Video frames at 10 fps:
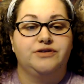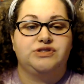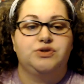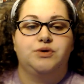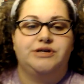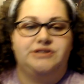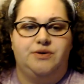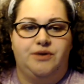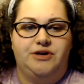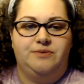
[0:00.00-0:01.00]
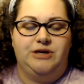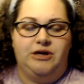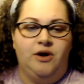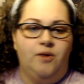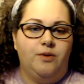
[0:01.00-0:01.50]
the story's going to
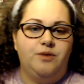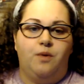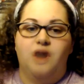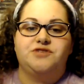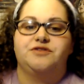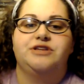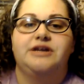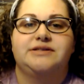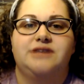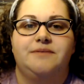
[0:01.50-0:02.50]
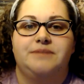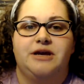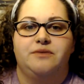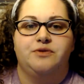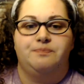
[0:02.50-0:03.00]
be. We'd watch for the next
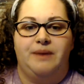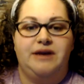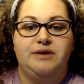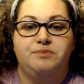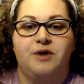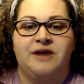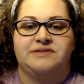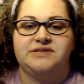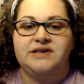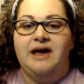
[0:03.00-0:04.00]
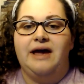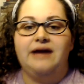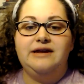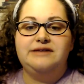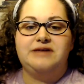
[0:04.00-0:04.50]
update with bated breaths.
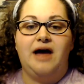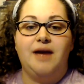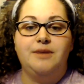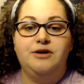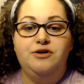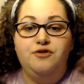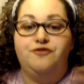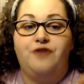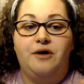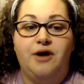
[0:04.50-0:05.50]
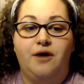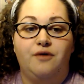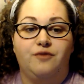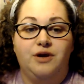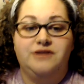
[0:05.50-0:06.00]
Anytime a new photo
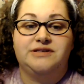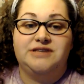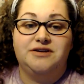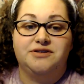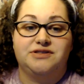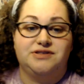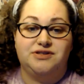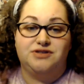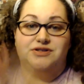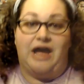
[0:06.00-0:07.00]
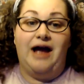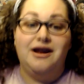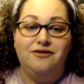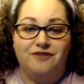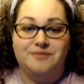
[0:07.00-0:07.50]
of one of the Sanderson sisters
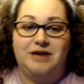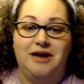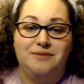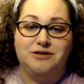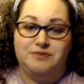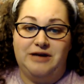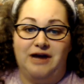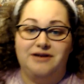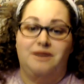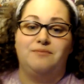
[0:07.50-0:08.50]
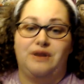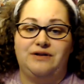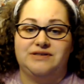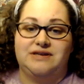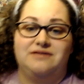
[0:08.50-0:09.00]
hiding from cameras behind
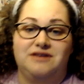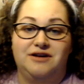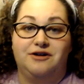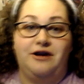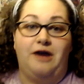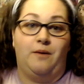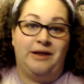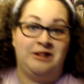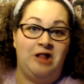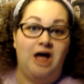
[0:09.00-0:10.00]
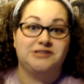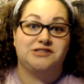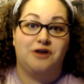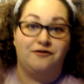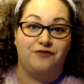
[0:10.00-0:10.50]
umbrellas hit the internet, we
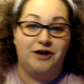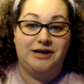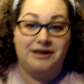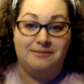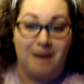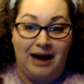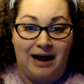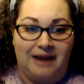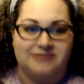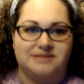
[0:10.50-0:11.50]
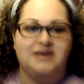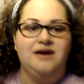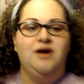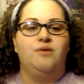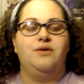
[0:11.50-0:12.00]
lost our freaking minds.
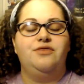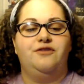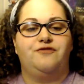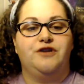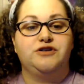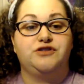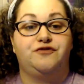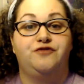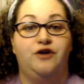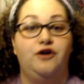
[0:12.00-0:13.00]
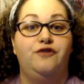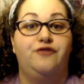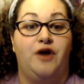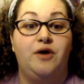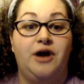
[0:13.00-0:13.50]
When the first full
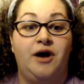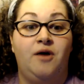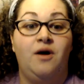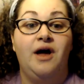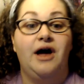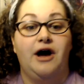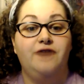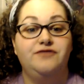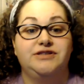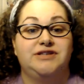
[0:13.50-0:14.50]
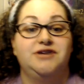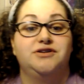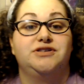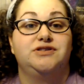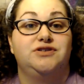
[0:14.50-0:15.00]
photo of the
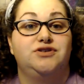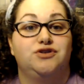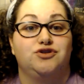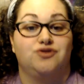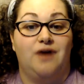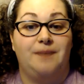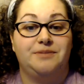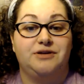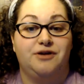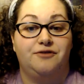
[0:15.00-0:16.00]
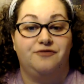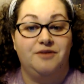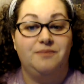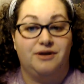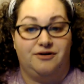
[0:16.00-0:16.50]
Sanderson sisters dropped in
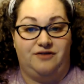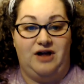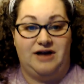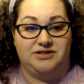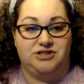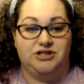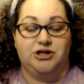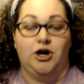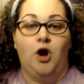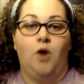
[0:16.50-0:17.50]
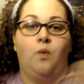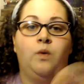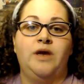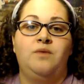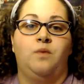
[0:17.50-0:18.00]
November of last year,
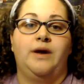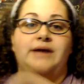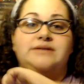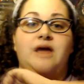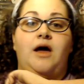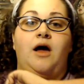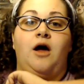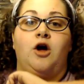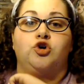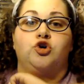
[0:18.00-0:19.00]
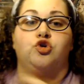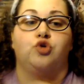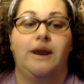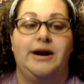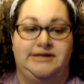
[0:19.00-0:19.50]
we went
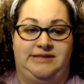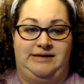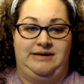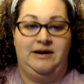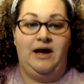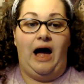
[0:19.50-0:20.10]
crazy.